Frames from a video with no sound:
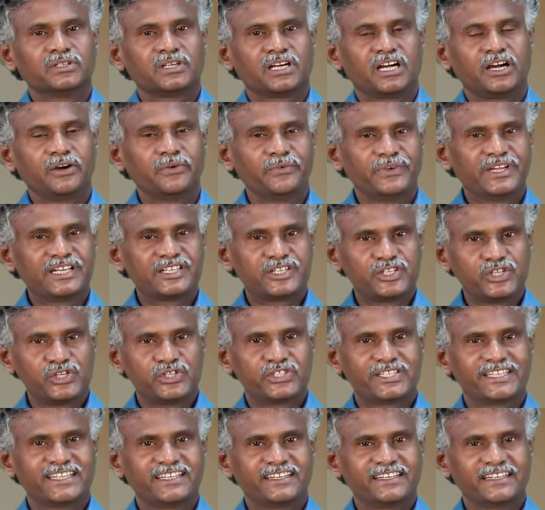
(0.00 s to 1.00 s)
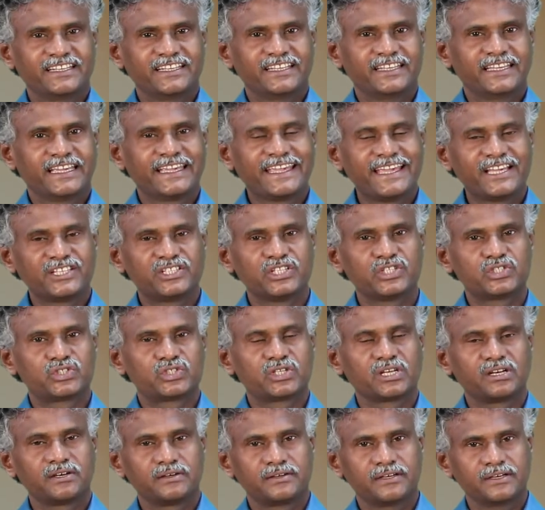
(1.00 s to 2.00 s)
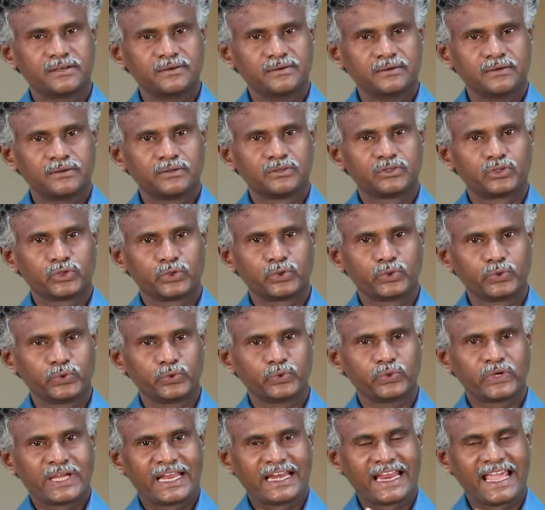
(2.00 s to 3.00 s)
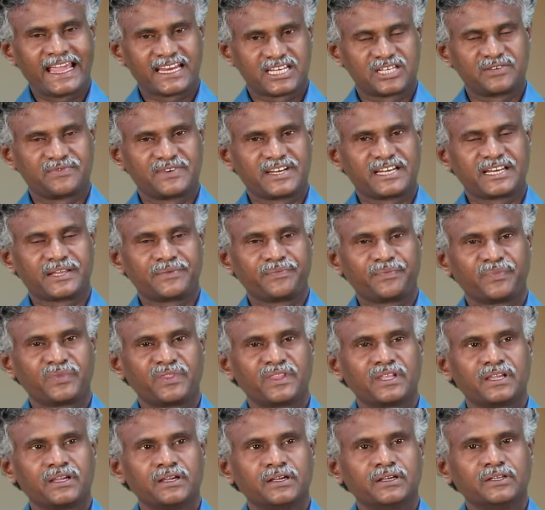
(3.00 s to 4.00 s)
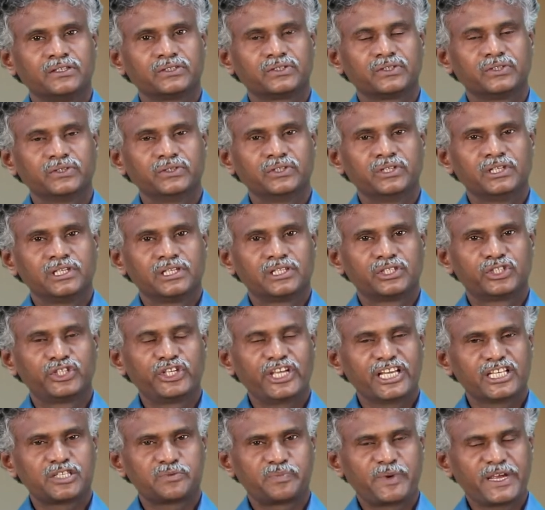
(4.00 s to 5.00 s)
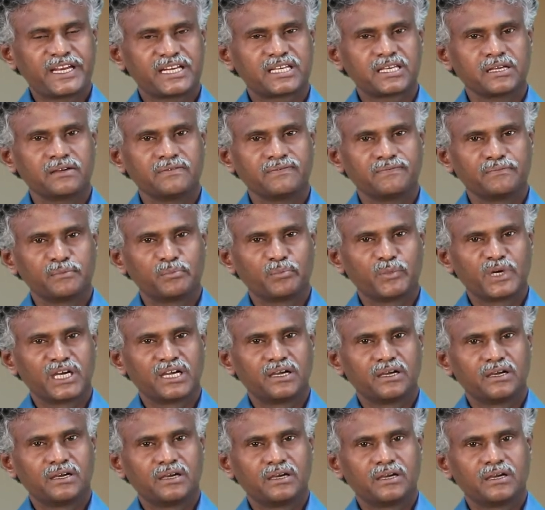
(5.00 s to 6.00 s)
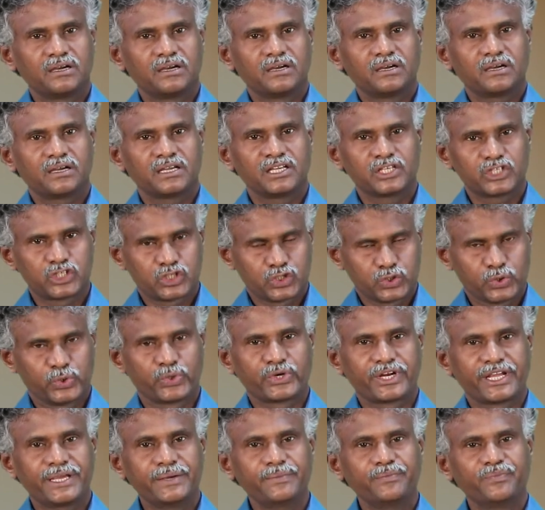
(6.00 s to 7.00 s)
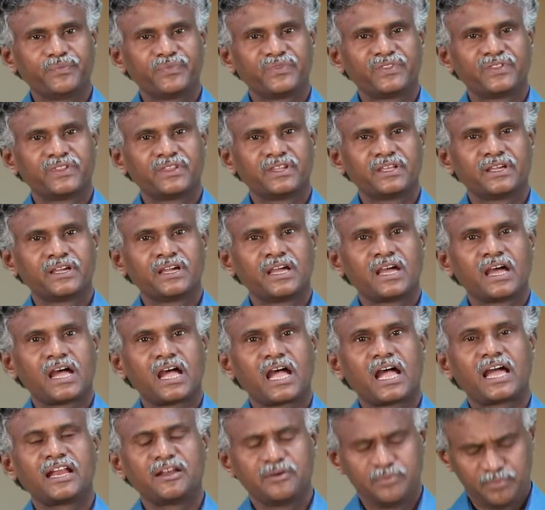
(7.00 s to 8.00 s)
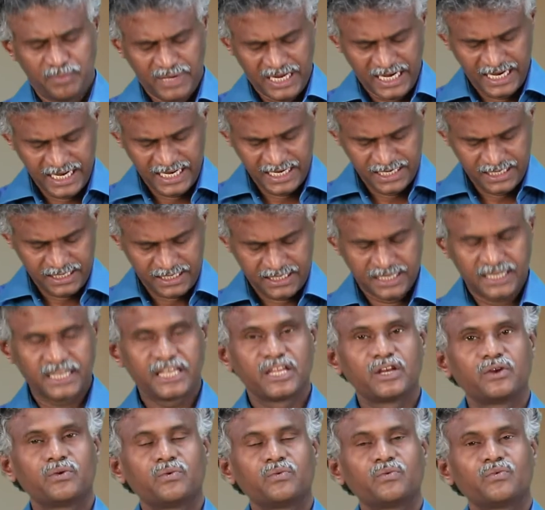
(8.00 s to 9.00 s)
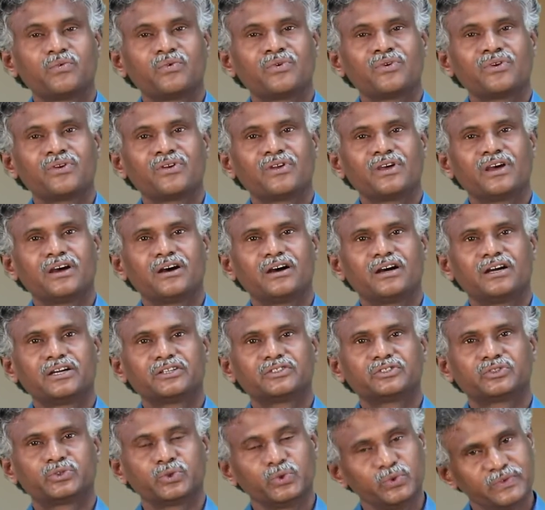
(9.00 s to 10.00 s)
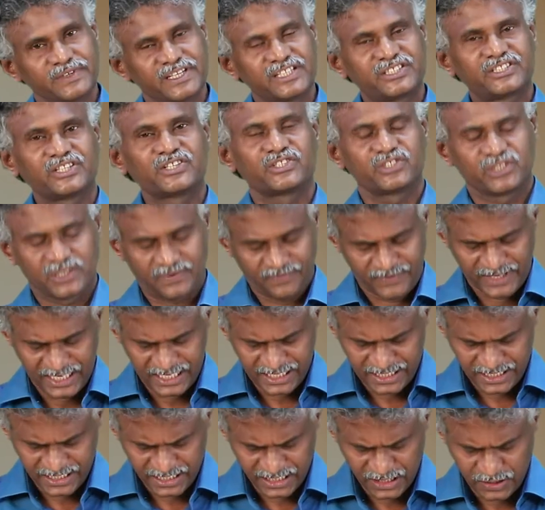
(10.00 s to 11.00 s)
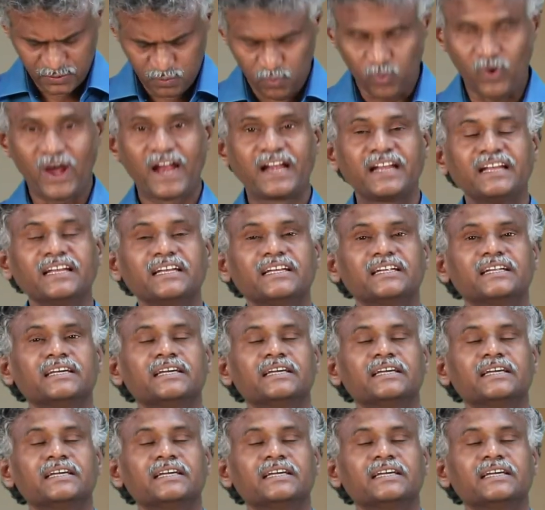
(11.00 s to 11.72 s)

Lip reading: how a teacher engages children through an activity. So, she has picked up a story and made in 2 versions of it. In one